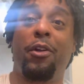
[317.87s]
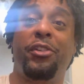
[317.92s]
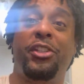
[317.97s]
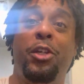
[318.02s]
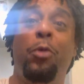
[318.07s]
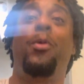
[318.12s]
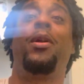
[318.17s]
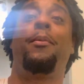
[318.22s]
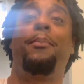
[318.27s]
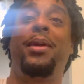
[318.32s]
She
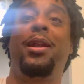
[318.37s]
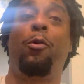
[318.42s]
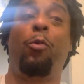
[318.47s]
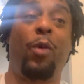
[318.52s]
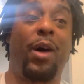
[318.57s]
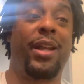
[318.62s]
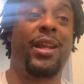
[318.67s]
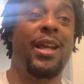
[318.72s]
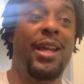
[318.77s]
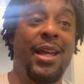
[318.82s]
wanna be the
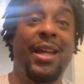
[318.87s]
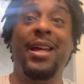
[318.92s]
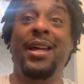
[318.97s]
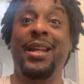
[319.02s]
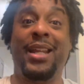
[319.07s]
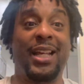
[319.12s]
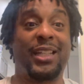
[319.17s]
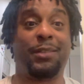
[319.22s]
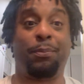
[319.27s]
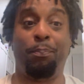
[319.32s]
one
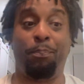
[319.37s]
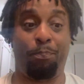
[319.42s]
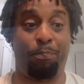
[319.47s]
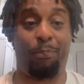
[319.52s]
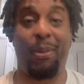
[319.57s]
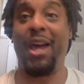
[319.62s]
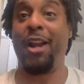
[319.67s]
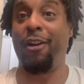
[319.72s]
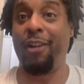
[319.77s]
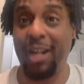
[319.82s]
that's
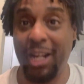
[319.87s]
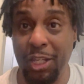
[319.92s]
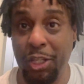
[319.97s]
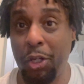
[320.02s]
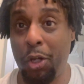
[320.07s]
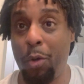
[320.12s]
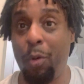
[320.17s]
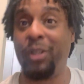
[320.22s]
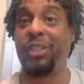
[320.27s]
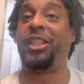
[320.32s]
better than
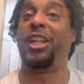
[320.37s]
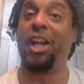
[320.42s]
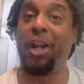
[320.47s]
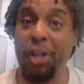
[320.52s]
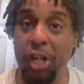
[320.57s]
you and tell